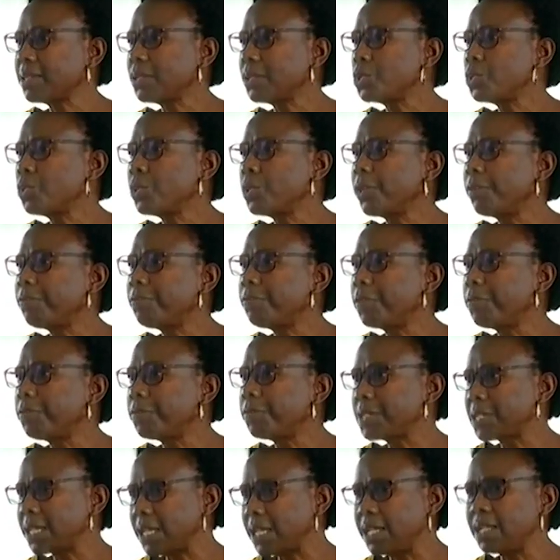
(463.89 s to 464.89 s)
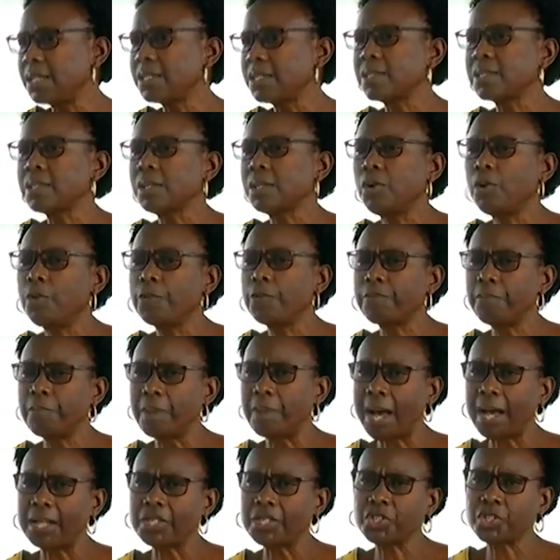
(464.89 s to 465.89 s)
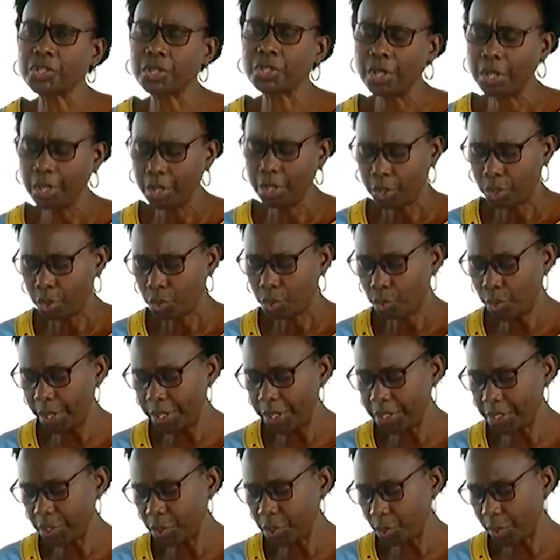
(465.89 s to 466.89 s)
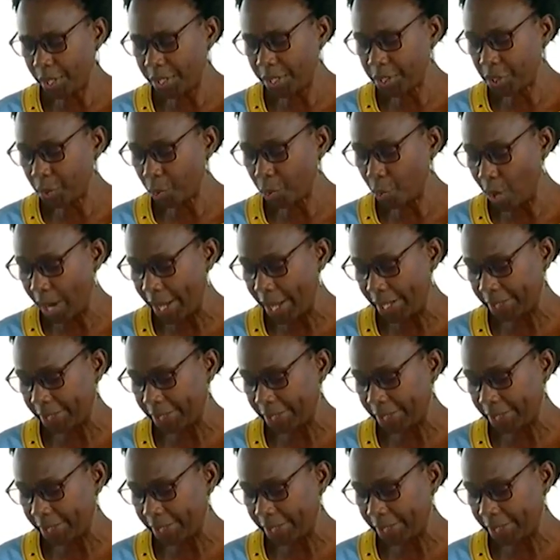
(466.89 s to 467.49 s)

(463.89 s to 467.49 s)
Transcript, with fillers: to the 15th of March 2021.